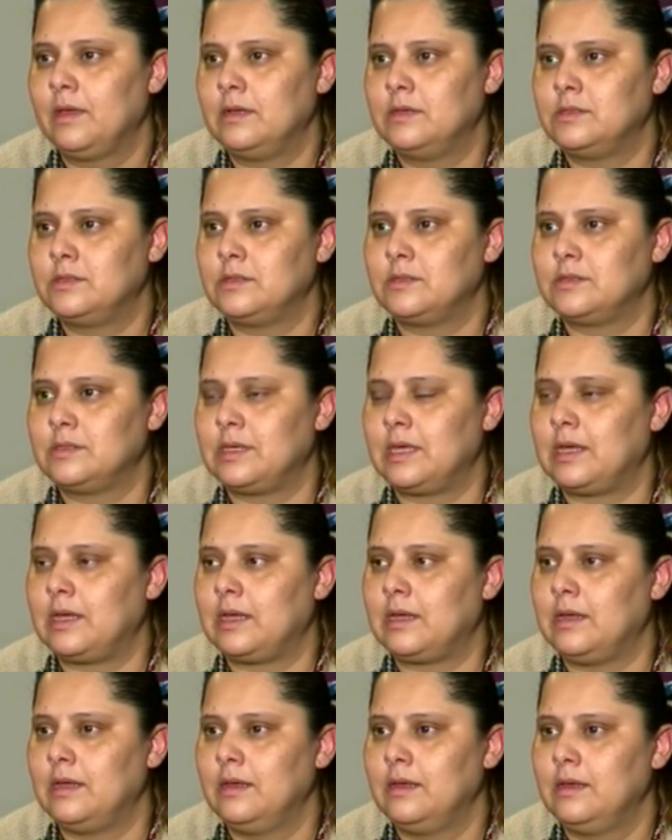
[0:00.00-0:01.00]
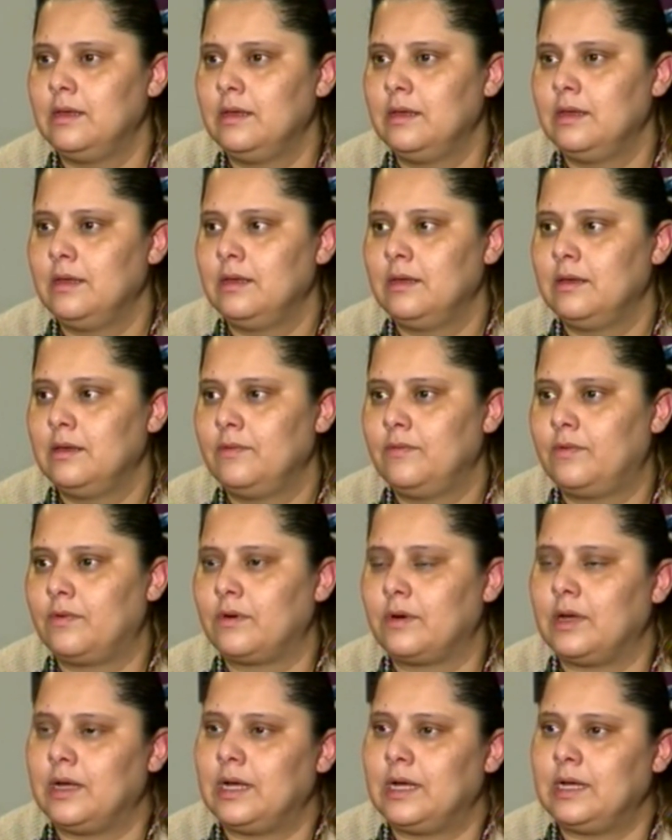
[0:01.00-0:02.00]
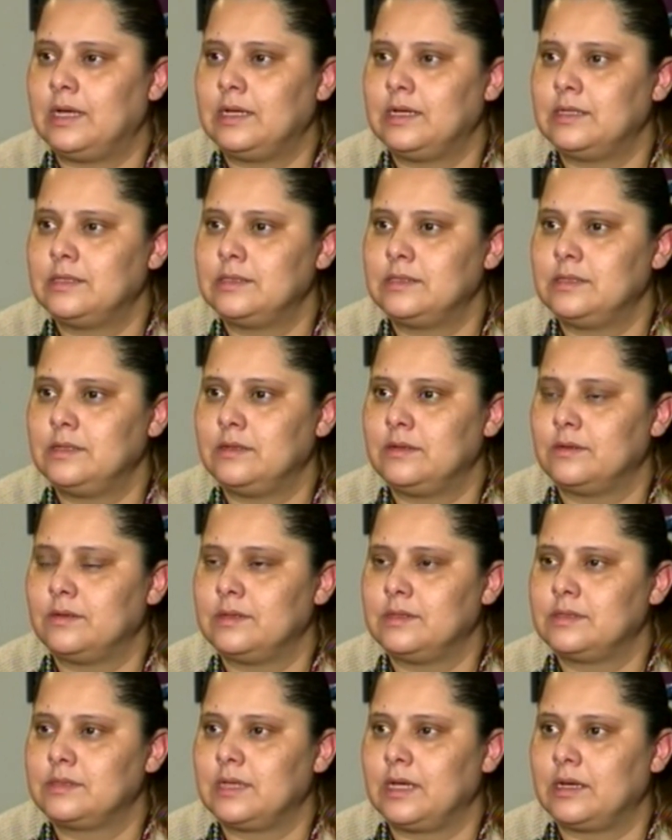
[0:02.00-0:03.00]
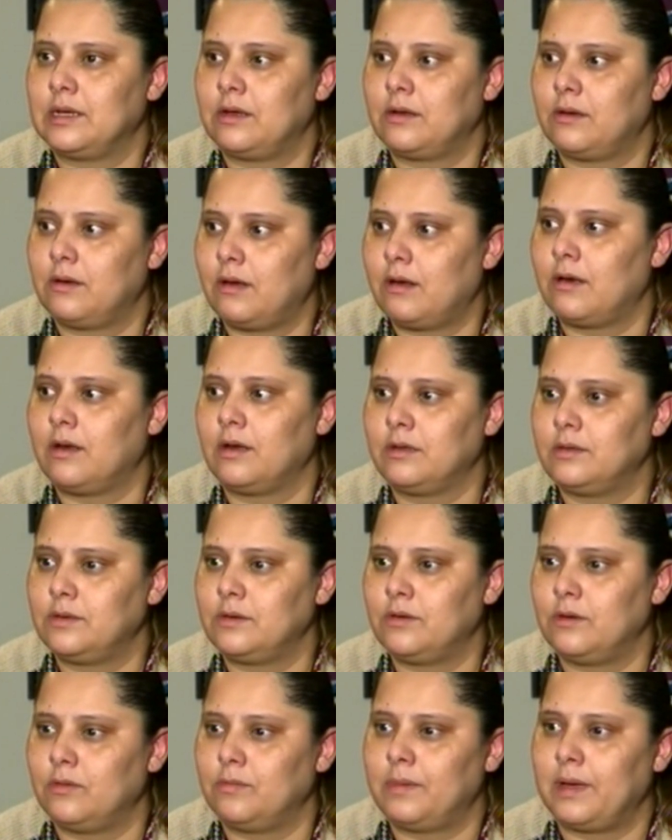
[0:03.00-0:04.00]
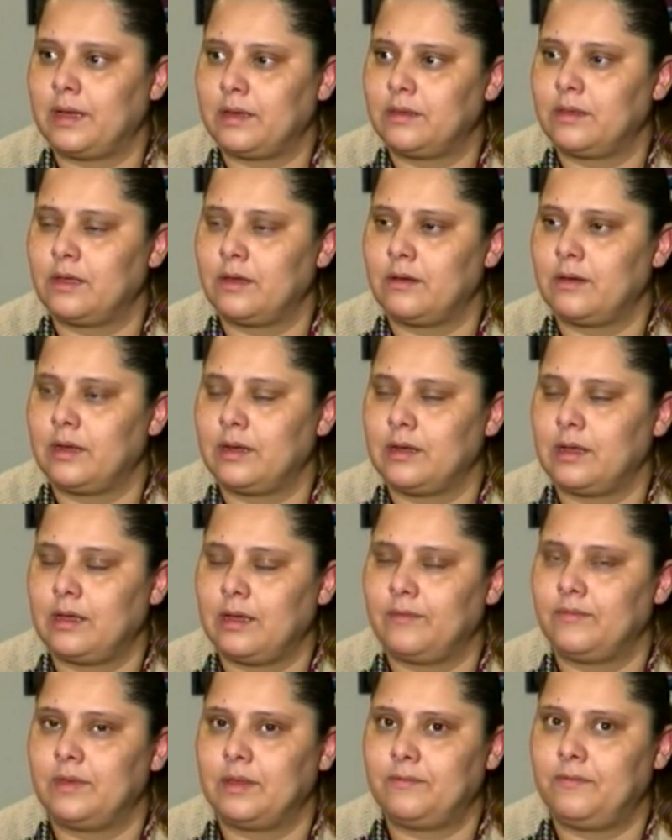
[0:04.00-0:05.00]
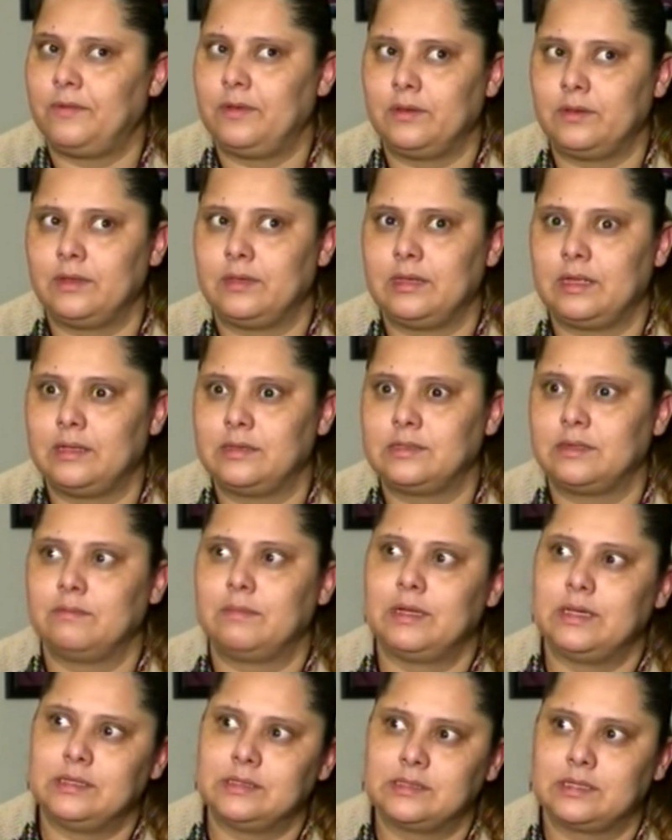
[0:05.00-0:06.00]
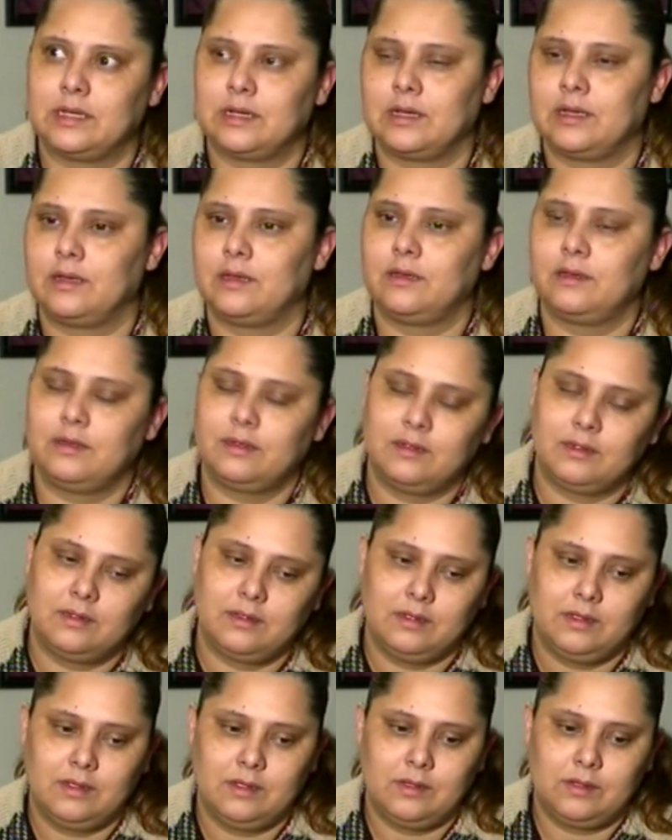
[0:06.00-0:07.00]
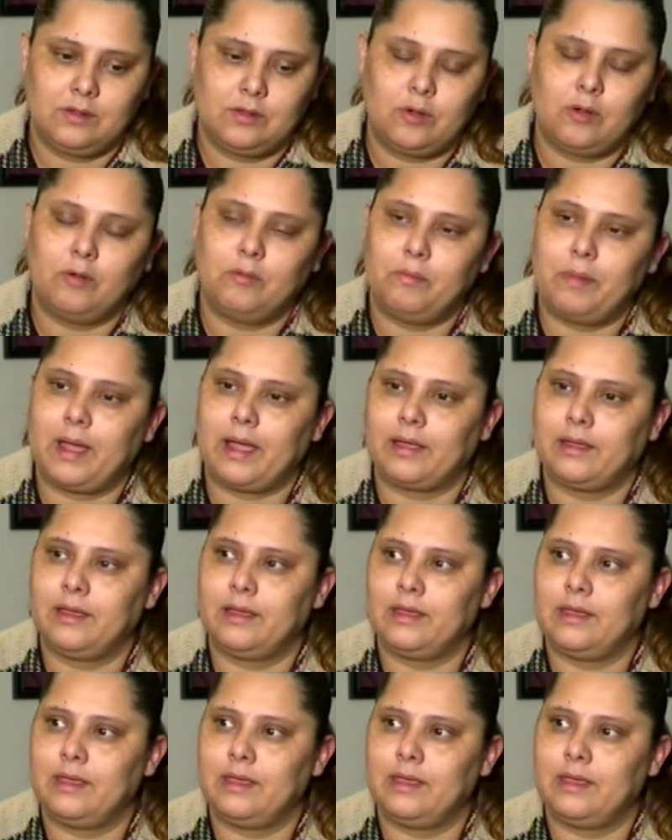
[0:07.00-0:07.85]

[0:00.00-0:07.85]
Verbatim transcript: it's just that for us, you know, it's kind of hard to go back there and have the feeling that somebody's going to go back